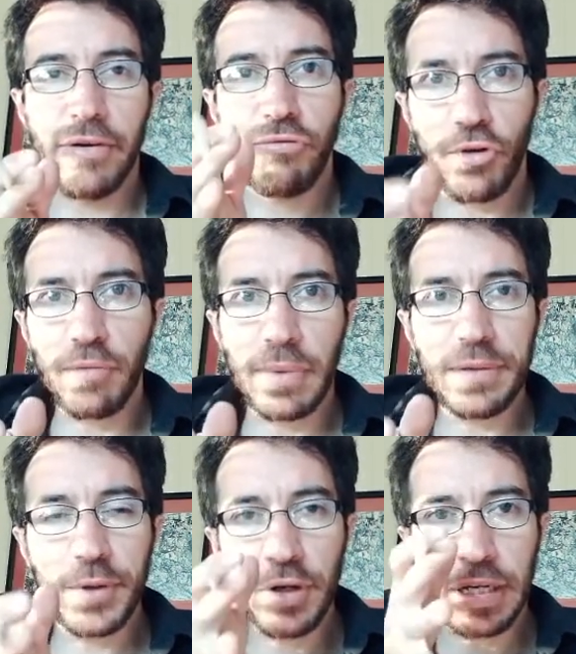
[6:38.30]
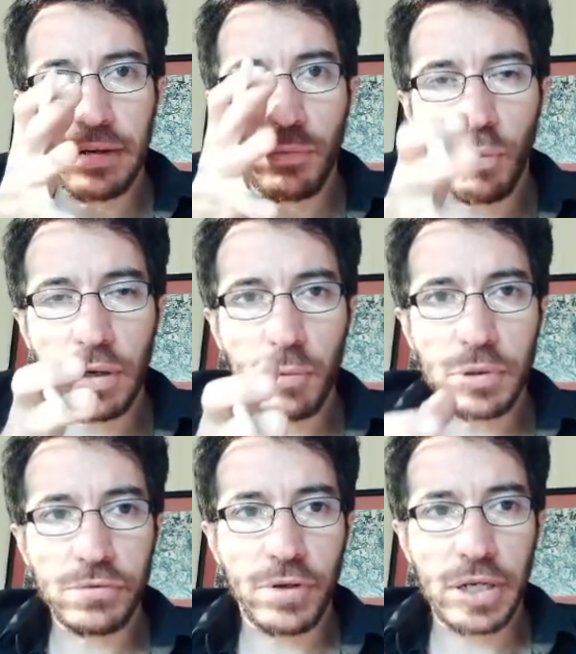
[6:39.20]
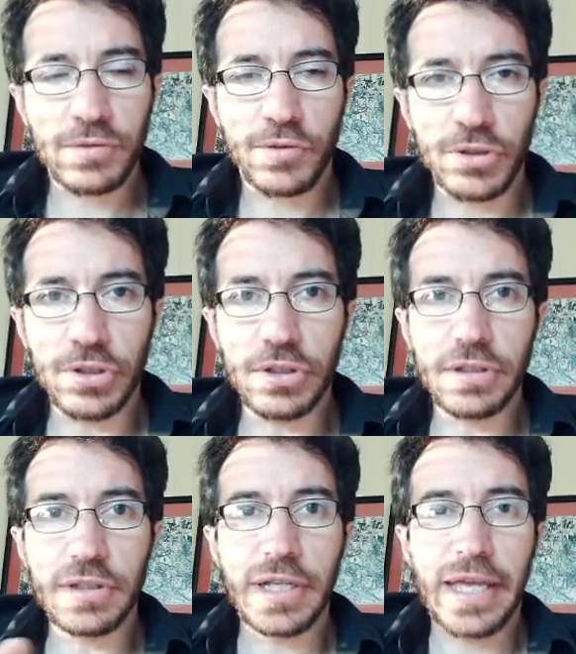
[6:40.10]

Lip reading: formally we only have one quantifier for all,